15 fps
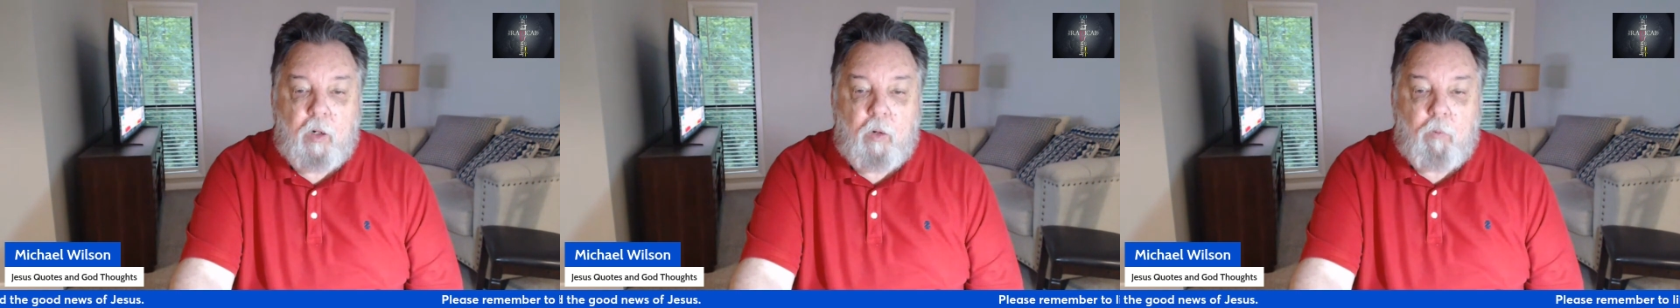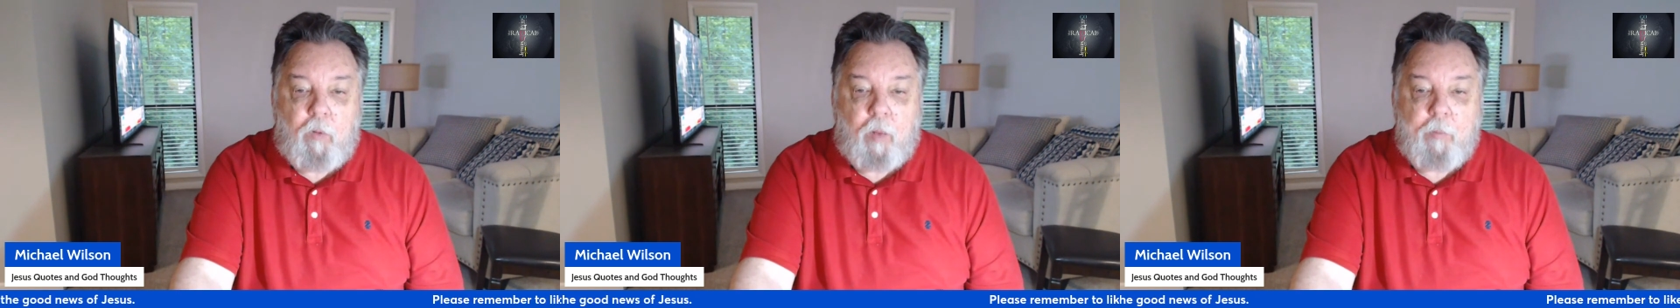
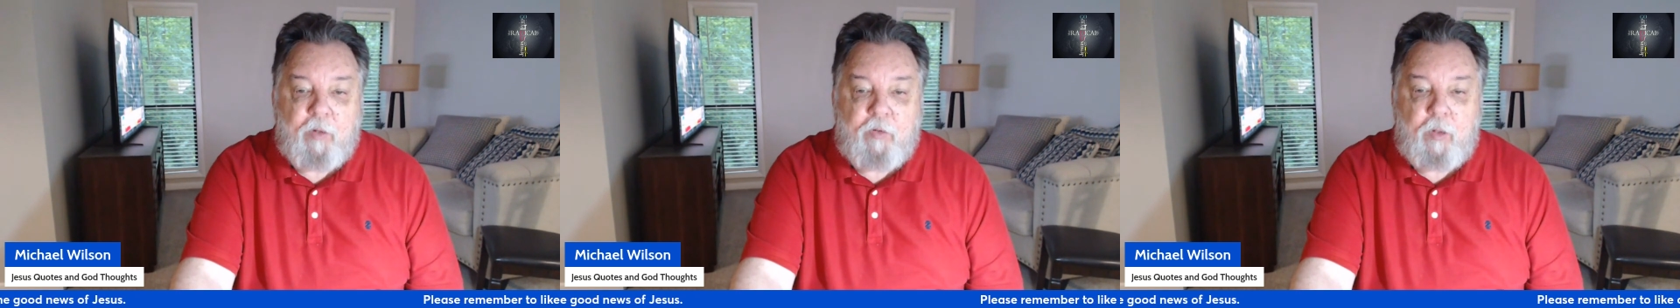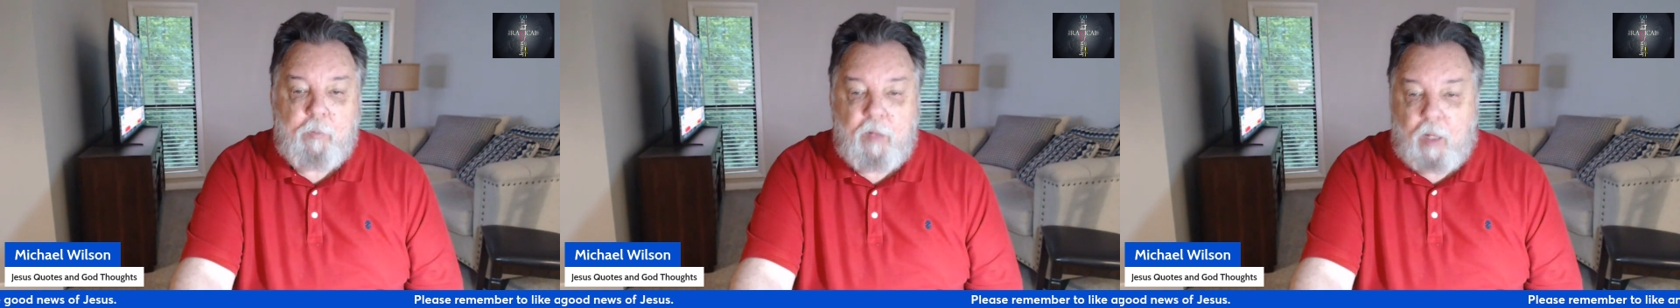While it may
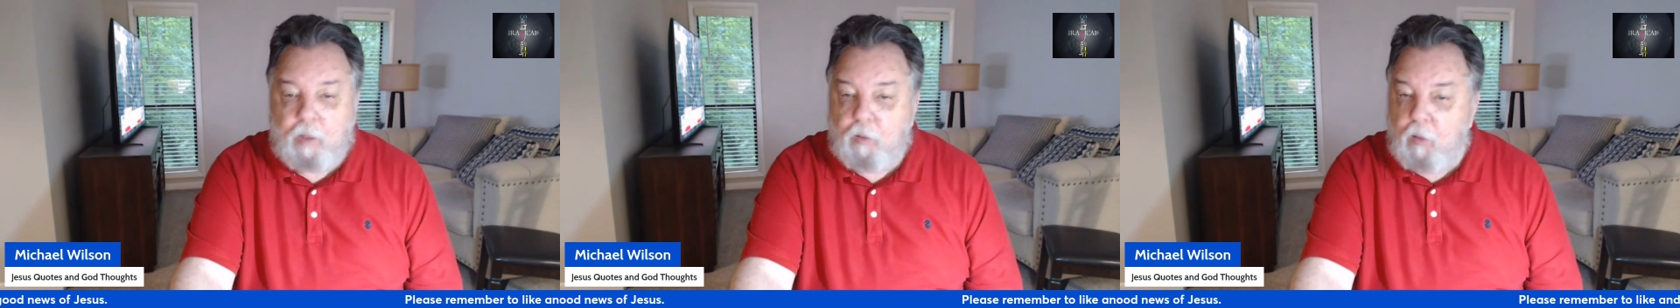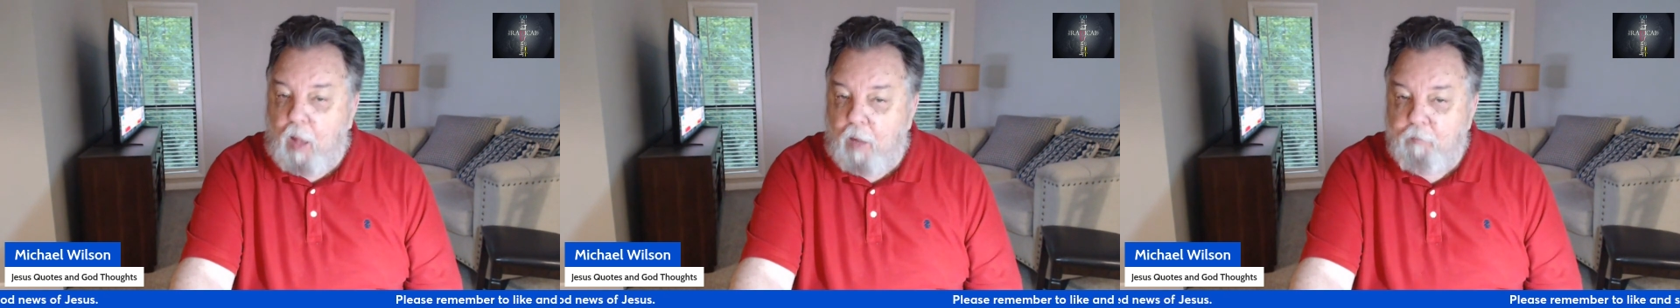seem like a
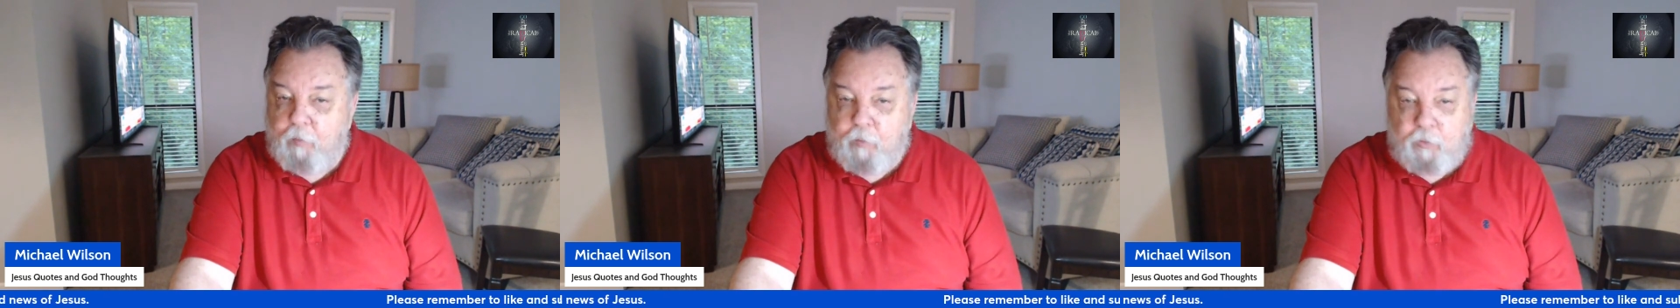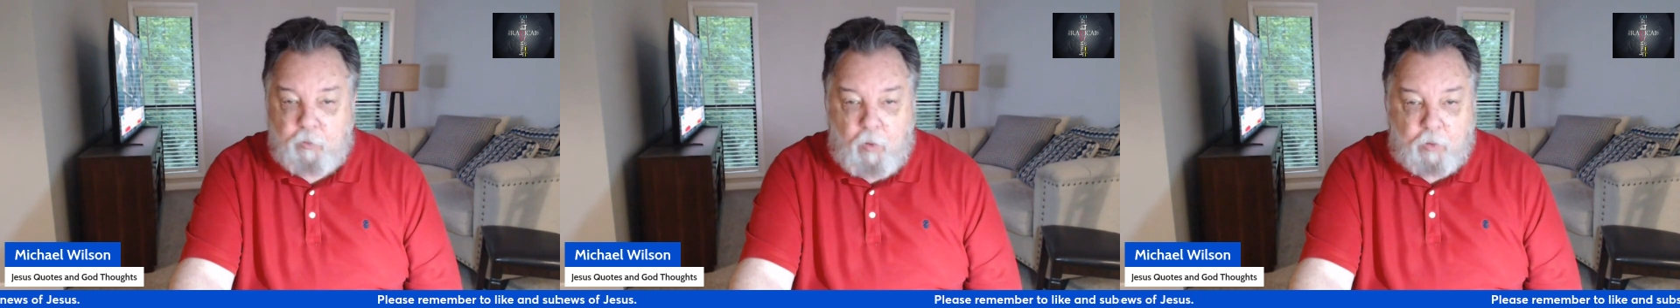lot of
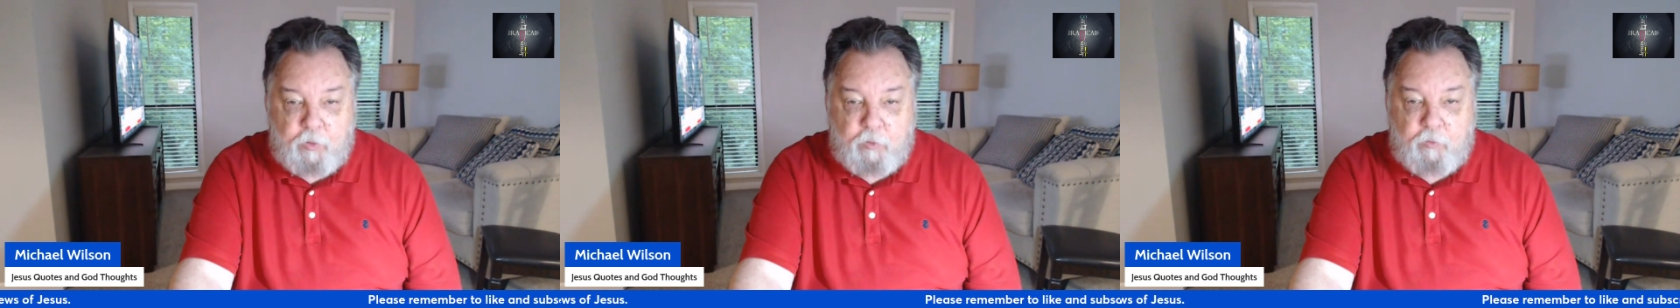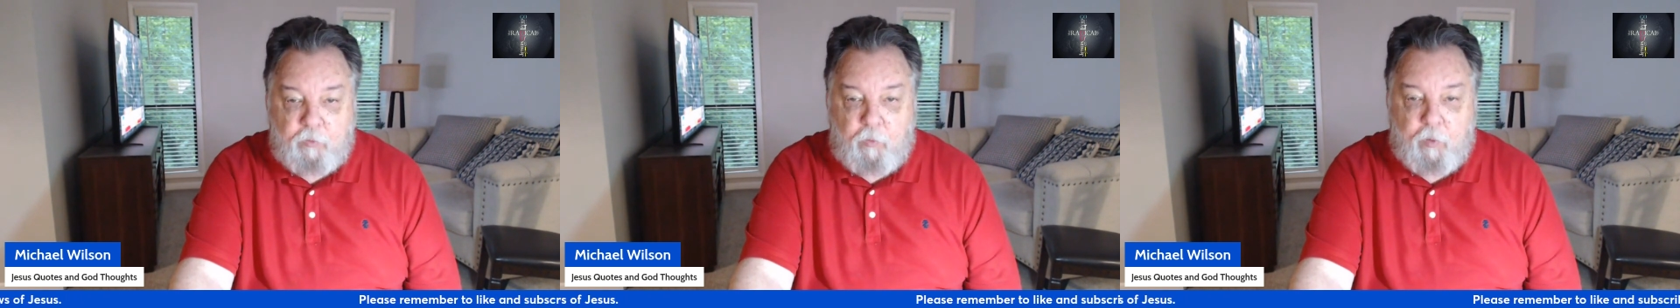
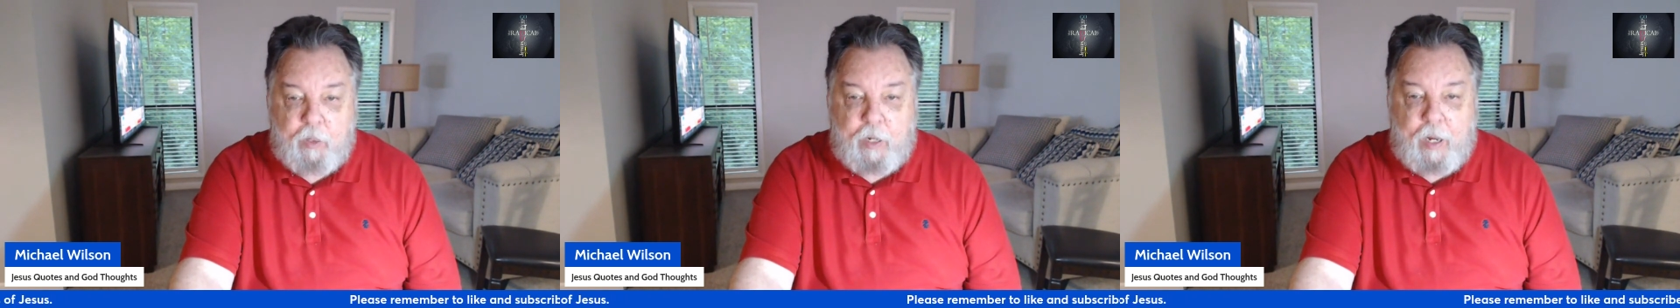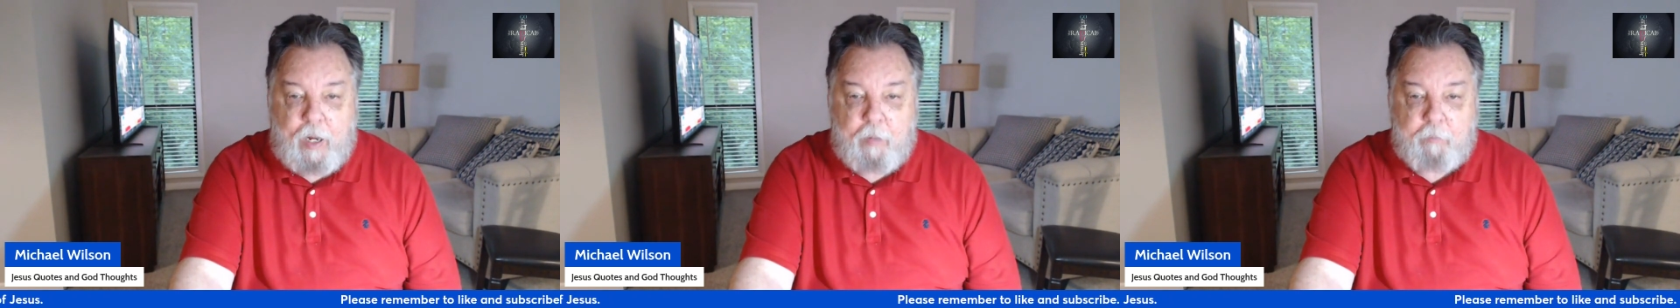instructions for
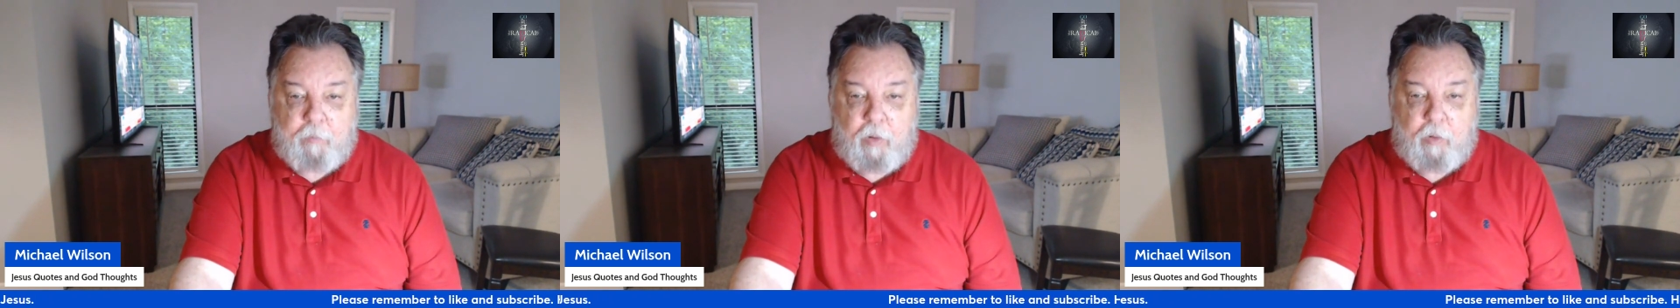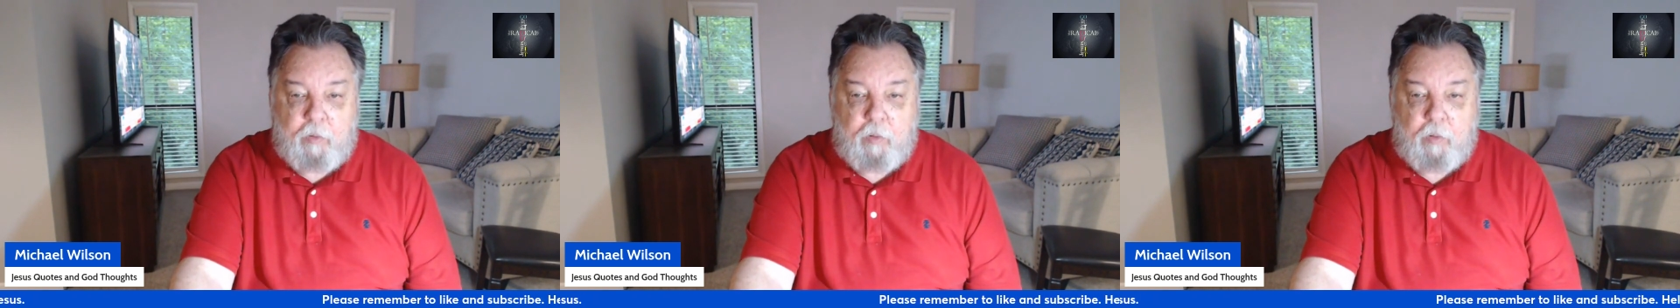
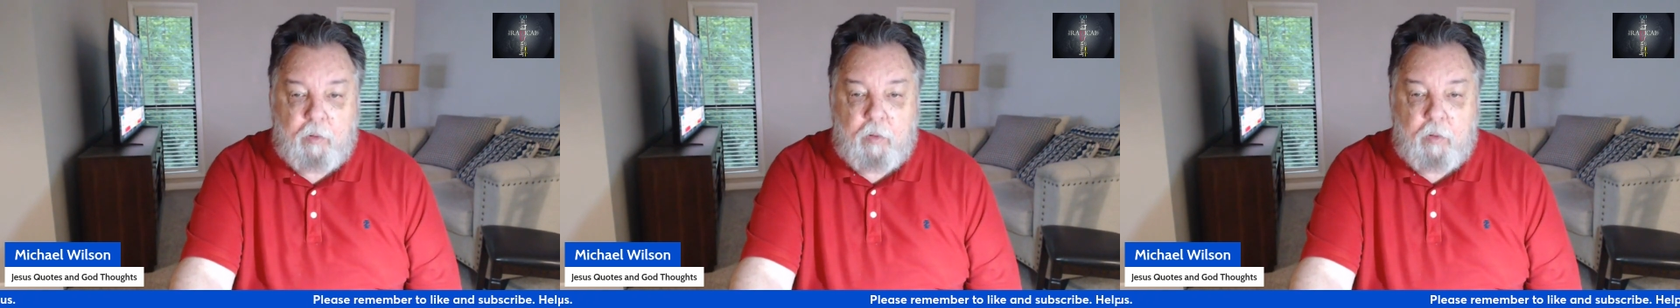encampment